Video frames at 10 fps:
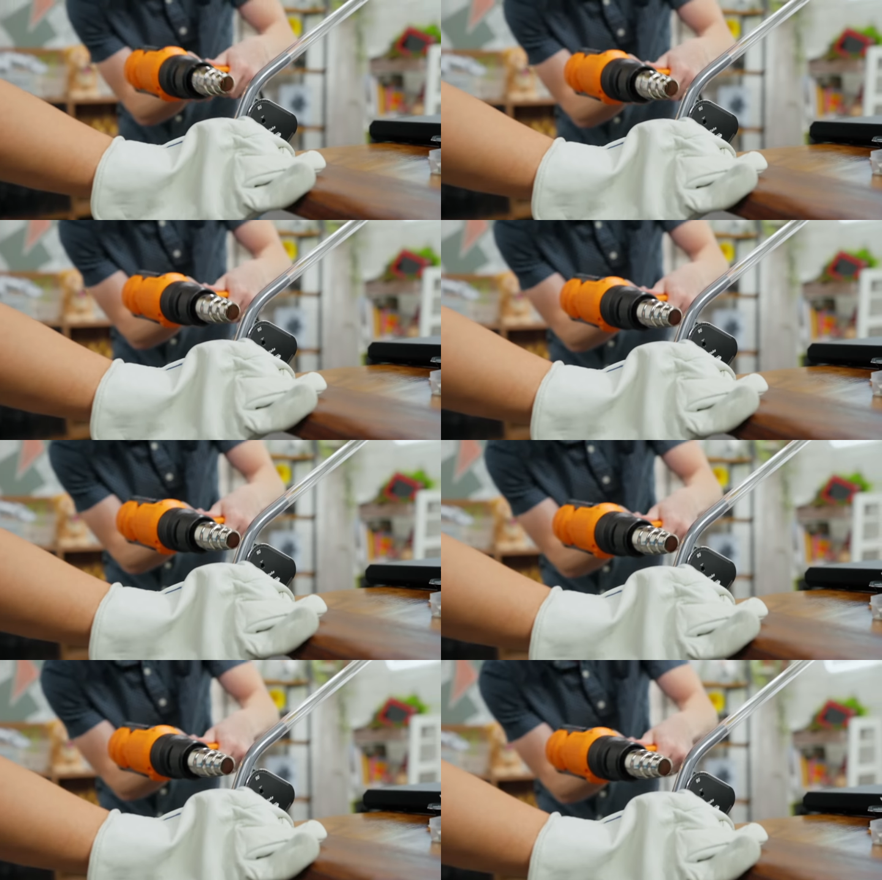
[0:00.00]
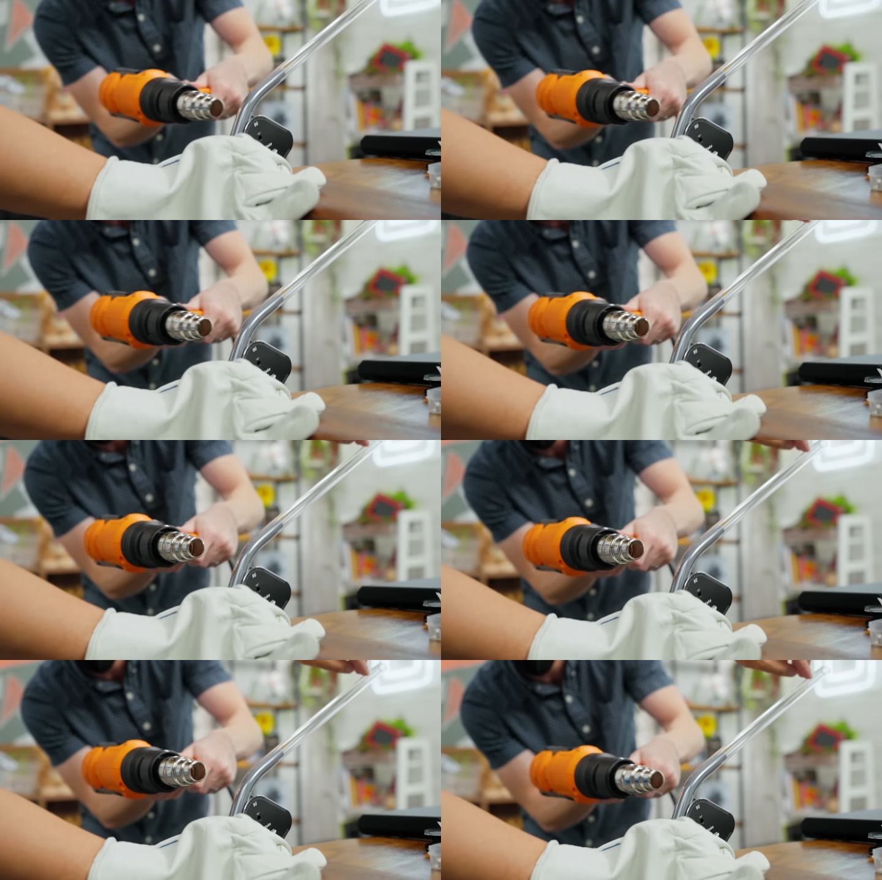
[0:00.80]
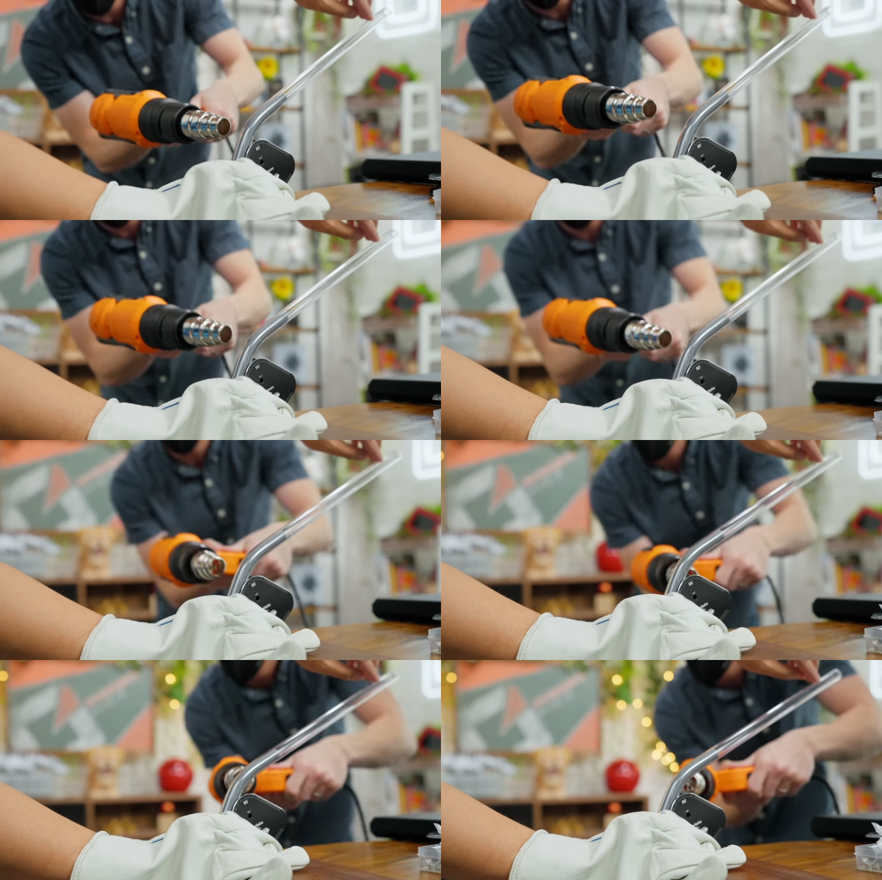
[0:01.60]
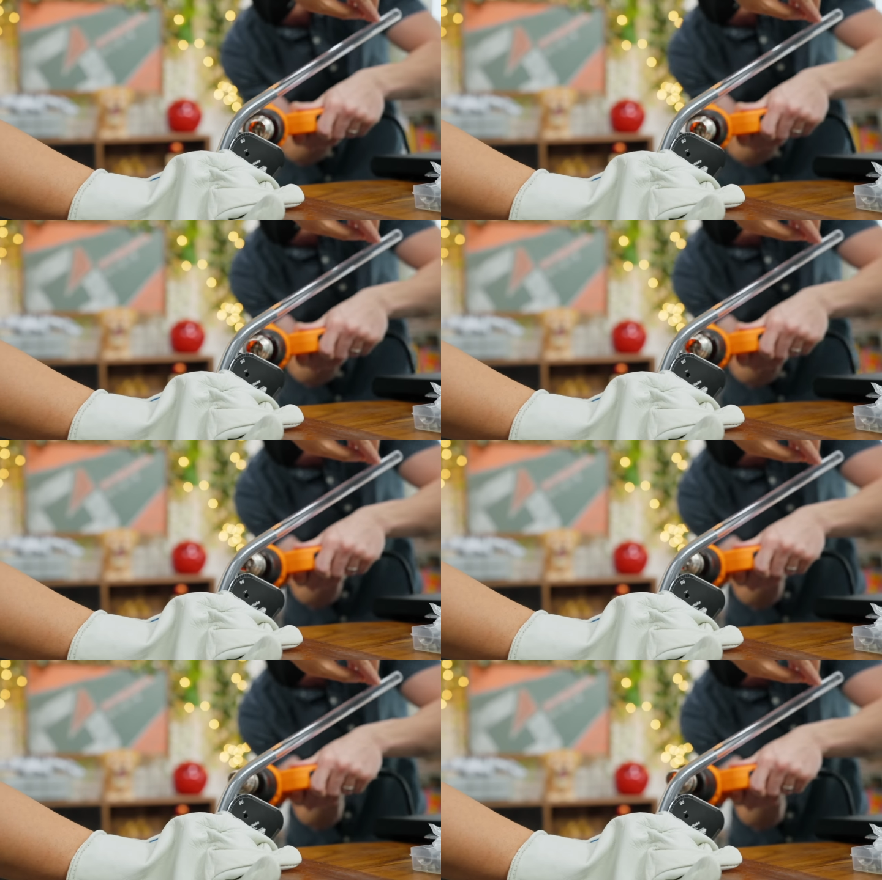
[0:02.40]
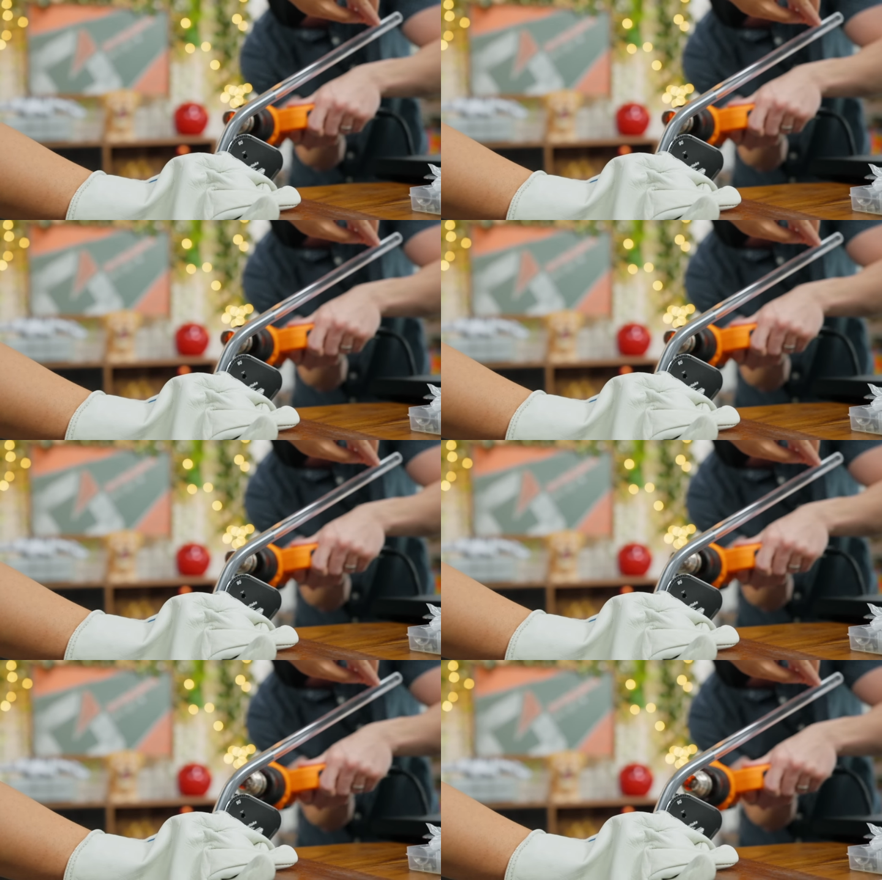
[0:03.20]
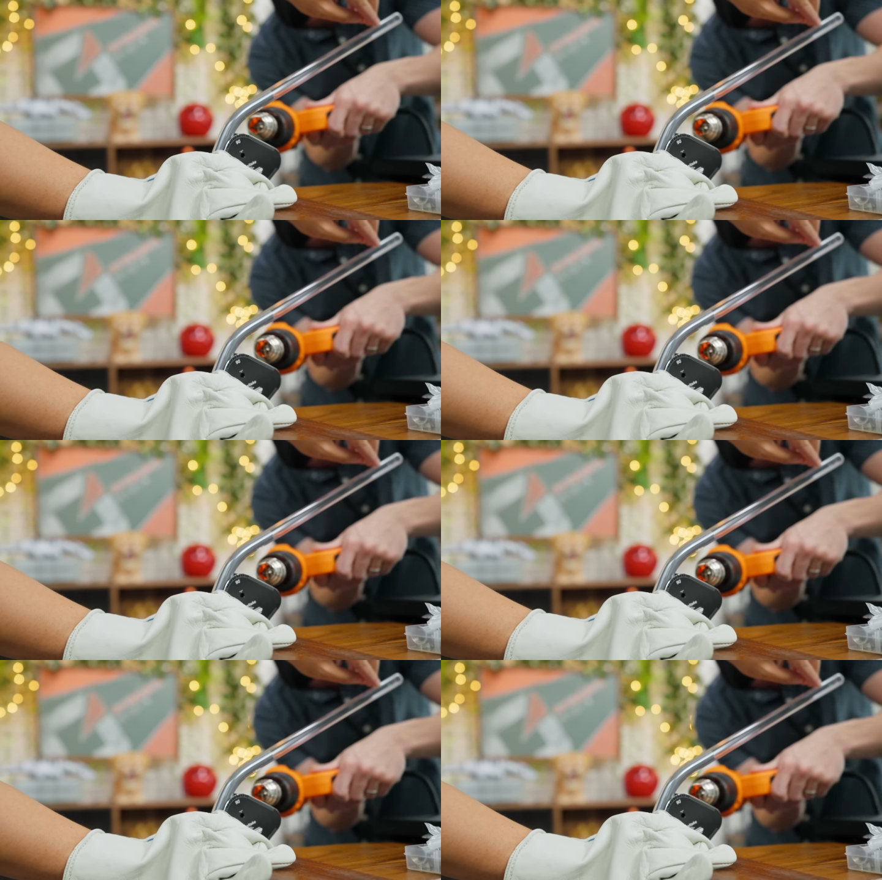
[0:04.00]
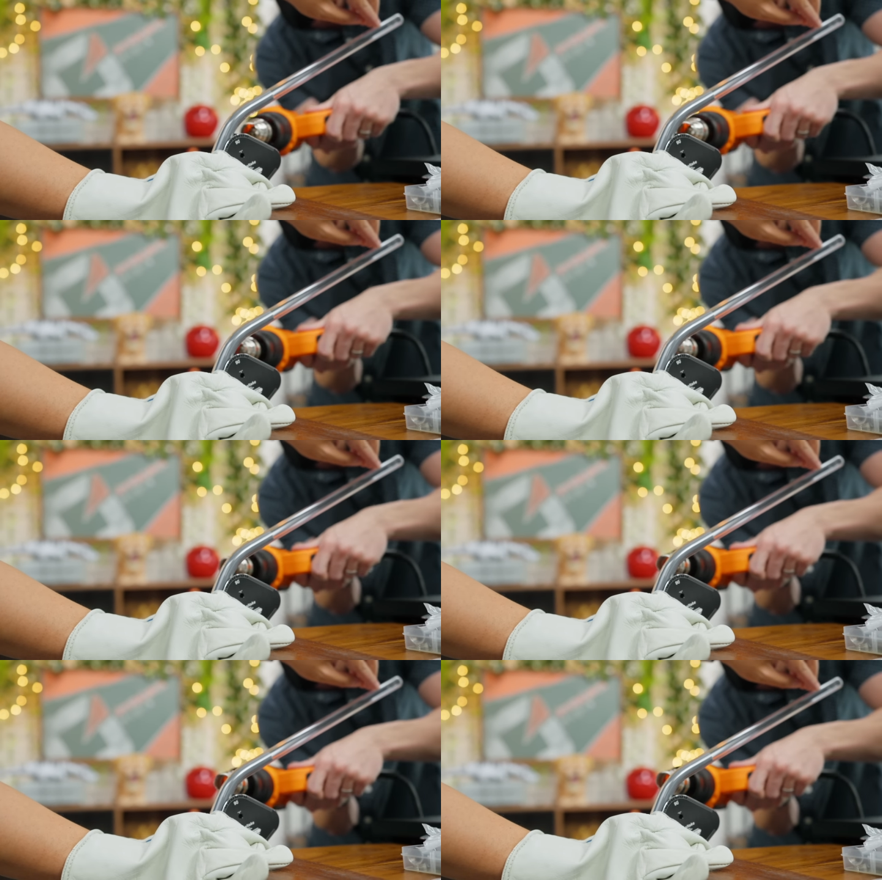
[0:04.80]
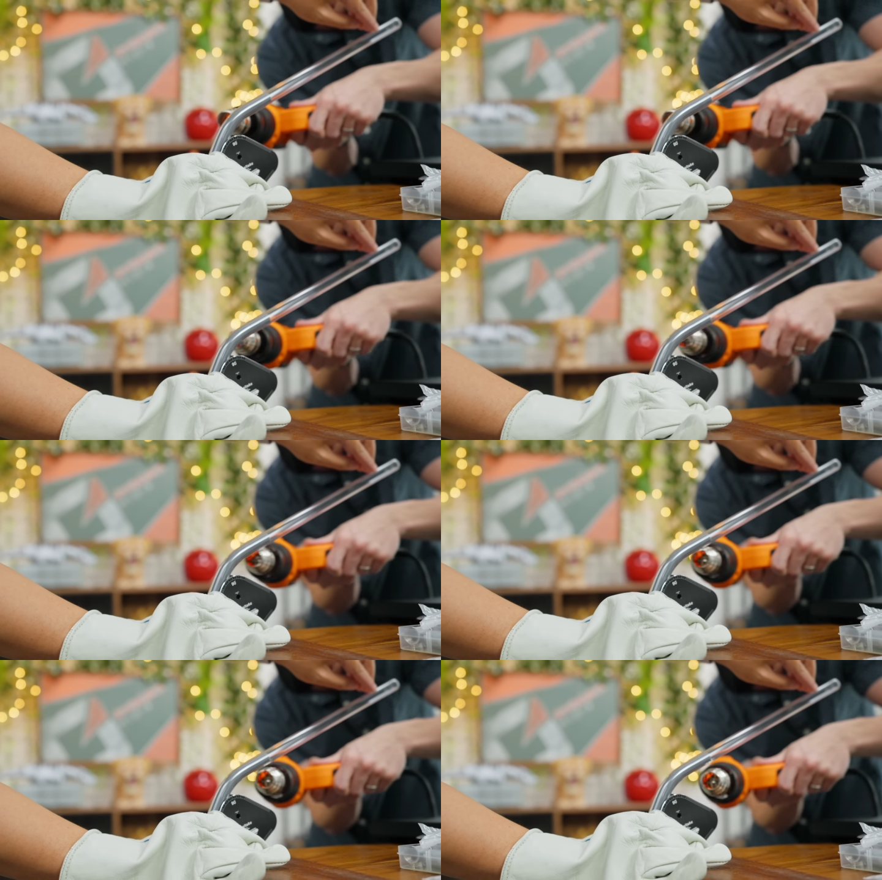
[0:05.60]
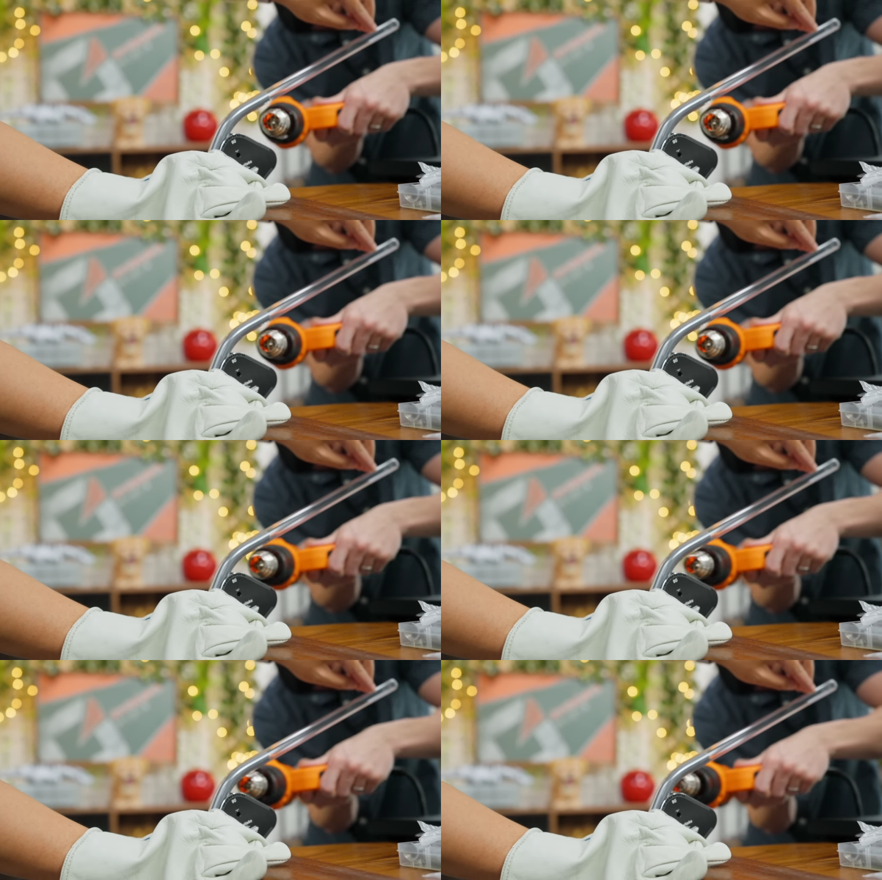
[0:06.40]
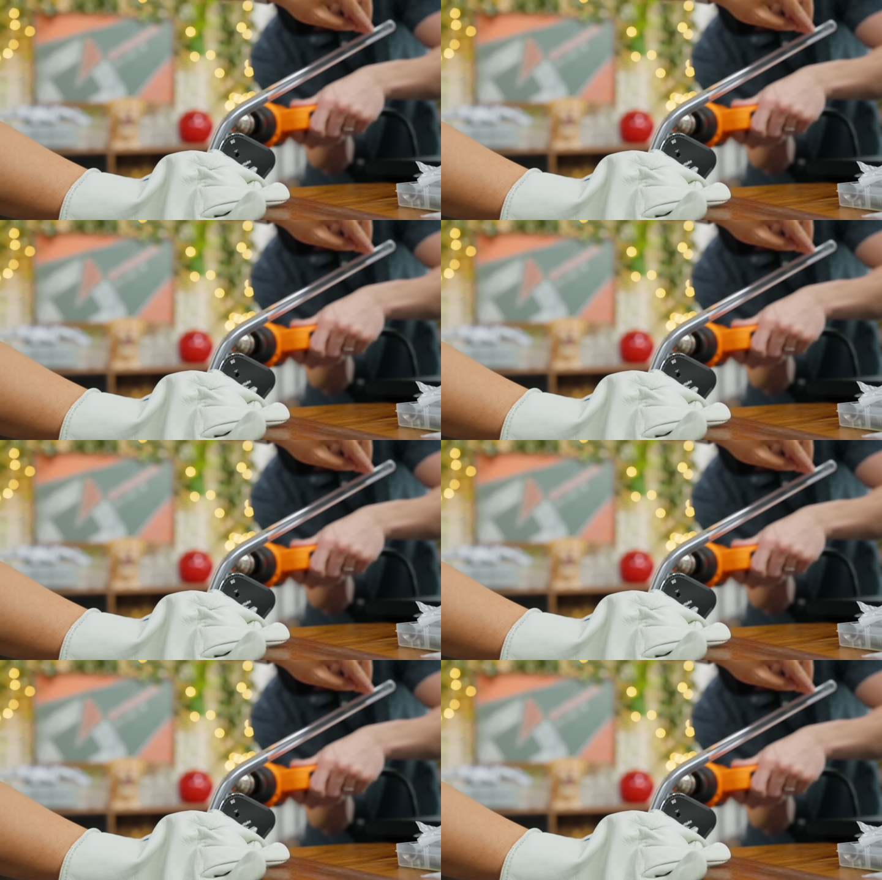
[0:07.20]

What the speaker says: [unreadable: no face in view]